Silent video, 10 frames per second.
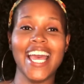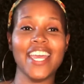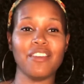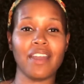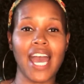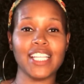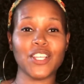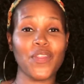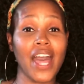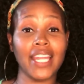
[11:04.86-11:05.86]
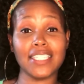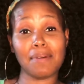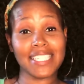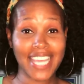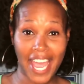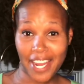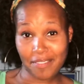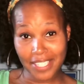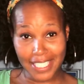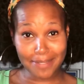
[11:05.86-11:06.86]
you guys. So that is my
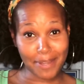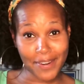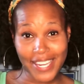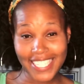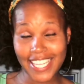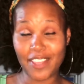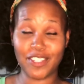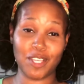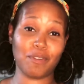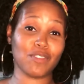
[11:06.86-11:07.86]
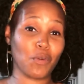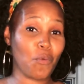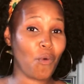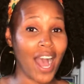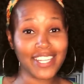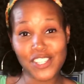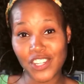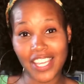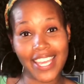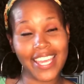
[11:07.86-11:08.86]
skydiving experience. Thank you so much for
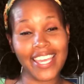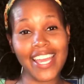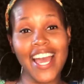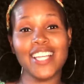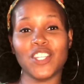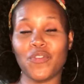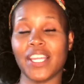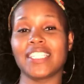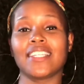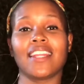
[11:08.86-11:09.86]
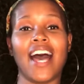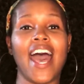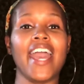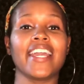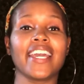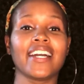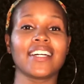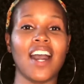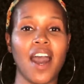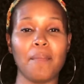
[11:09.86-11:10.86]
watching. Don't forget to like,
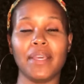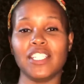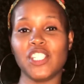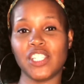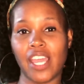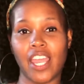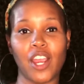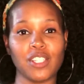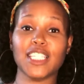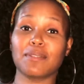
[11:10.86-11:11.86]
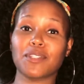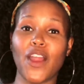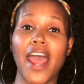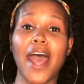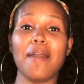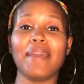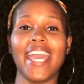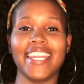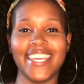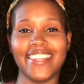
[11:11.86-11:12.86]
comment, share, subscribe,
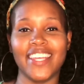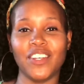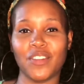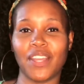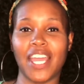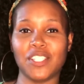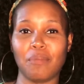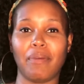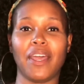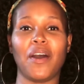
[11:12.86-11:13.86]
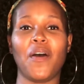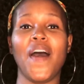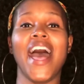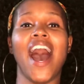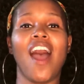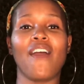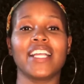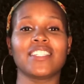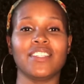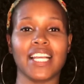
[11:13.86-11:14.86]
and hit that notification bell. All
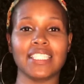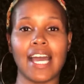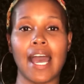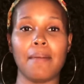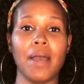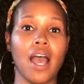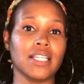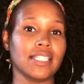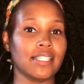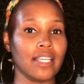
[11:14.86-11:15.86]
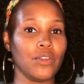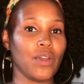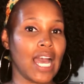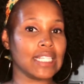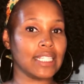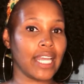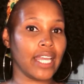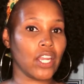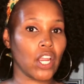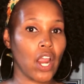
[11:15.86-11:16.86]
right, till next time. See you guys
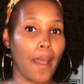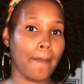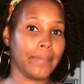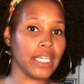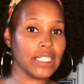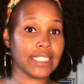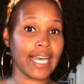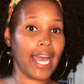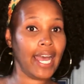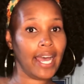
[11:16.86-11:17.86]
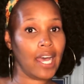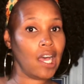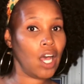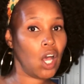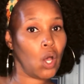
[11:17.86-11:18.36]
later. Peace out.